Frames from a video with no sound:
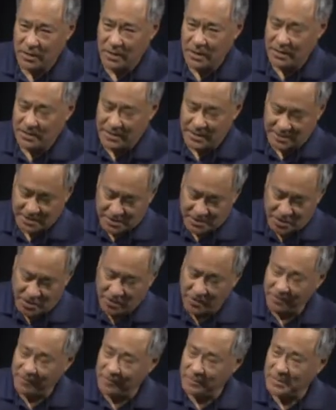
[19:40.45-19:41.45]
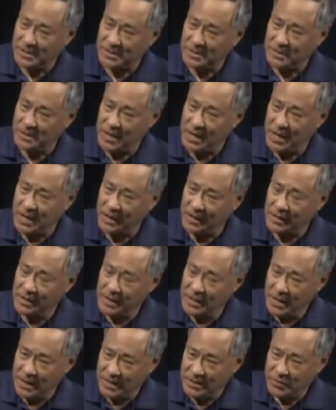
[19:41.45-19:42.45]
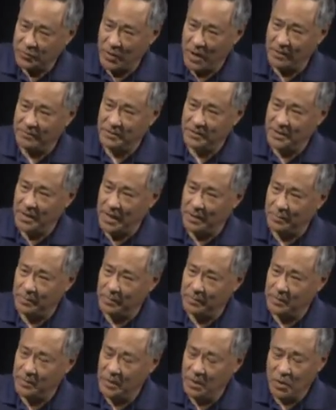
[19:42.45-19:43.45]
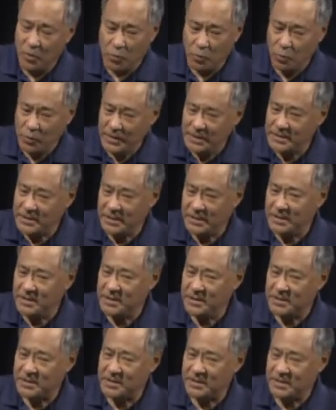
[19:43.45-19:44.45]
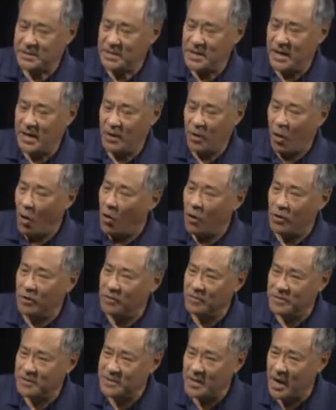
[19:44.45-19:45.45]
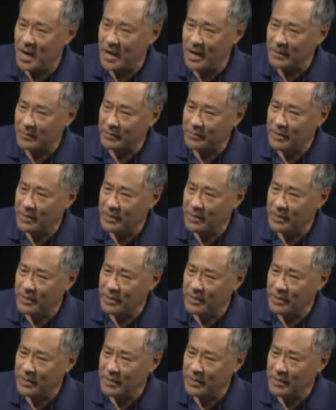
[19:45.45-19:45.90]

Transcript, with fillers: that started from his leg and traveled up. We see this today all the time.